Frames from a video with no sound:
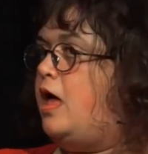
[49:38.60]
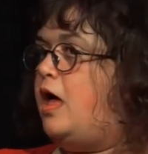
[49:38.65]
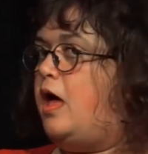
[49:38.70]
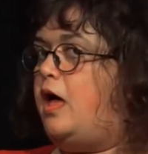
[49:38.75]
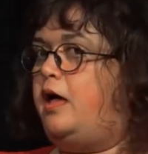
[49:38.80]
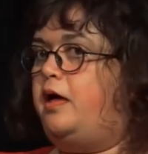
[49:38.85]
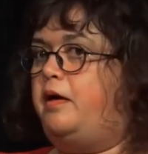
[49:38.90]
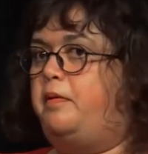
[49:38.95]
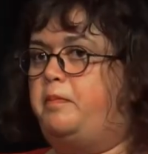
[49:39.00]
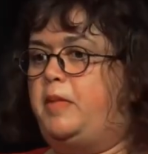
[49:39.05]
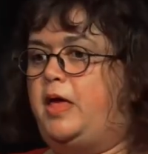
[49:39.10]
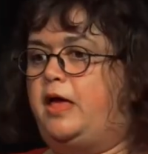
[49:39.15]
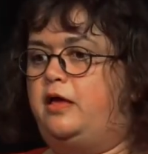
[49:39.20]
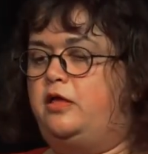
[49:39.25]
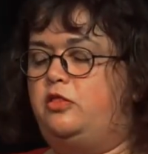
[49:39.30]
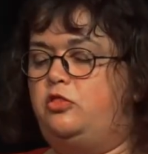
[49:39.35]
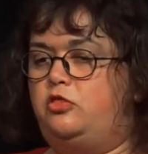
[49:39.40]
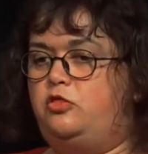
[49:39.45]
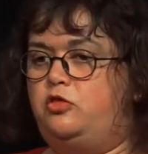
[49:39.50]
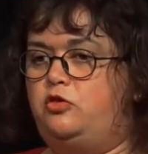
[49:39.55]
Um,
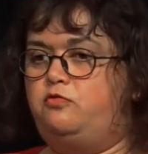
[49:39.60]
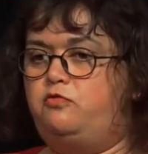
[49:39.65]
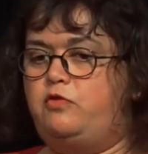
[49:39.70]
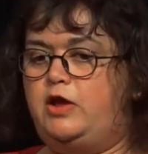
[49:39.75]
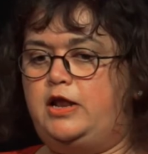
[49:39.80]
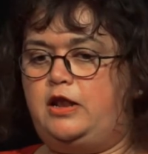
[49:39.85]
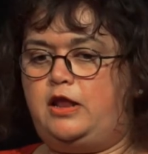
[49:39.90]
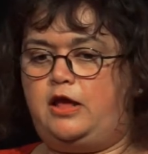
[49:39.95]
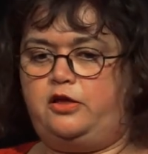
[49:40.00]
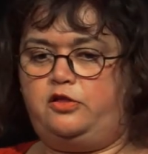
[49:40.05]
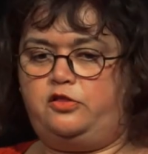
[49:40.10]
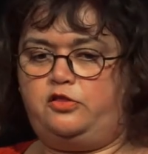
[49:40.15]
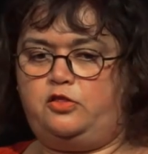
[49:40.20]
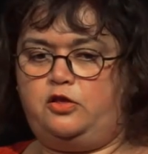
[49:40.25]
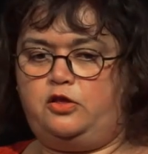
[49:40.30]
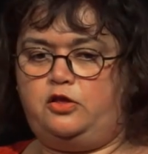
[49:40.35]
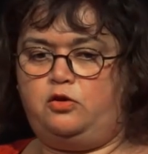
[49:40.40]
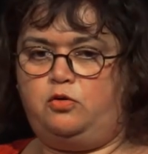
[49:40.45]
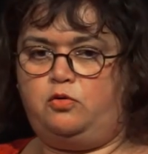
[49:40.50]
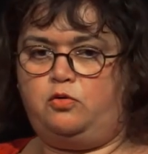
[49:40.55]
and you realise
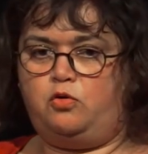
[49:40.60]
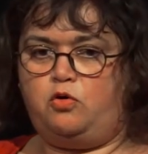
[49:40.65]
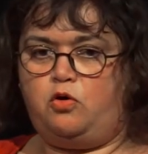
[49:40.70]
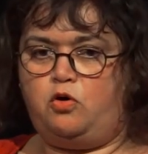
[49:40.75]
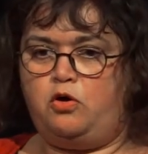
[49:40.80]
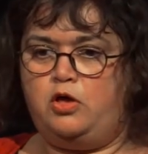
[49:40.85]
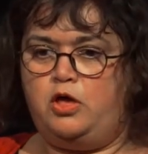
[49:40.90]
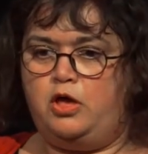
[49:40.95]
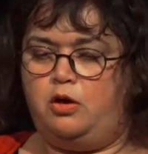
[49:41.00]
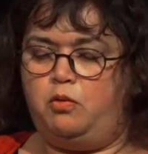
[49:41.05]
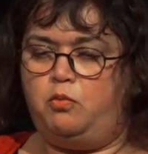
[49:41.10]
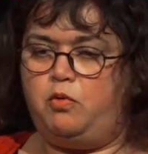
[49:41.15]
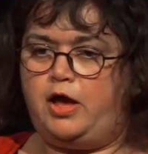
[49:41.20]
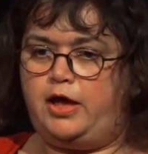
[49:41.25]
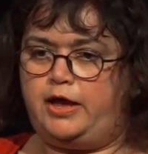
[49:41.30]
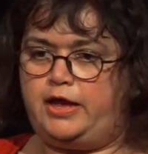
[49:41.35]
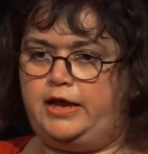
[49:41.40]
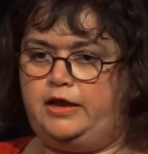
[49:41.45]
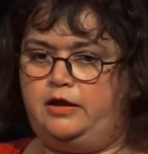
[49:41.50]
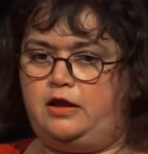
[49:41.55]
that your
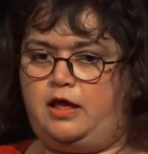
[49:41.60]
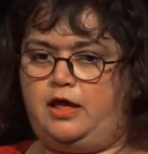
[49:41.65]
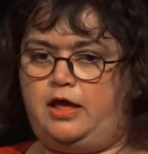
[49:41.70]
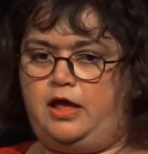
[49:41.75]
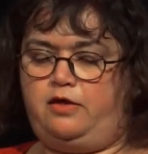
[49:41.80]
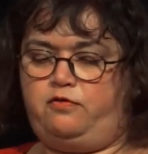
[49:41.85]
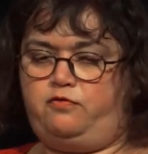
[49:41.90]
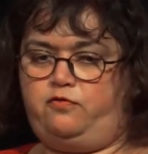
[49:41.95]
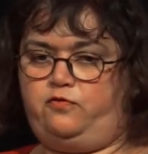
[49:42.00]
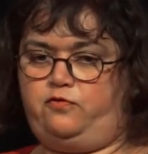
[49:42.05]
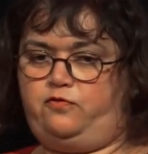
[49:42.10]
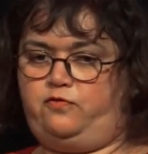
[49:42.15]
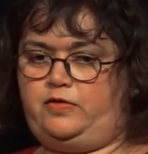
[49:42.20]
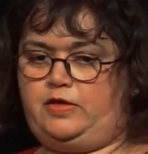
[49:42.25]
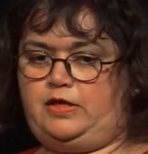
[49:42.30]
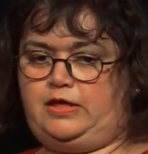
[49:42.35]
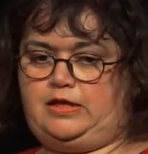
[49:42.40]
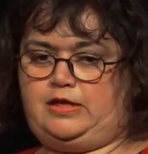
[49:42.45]
working life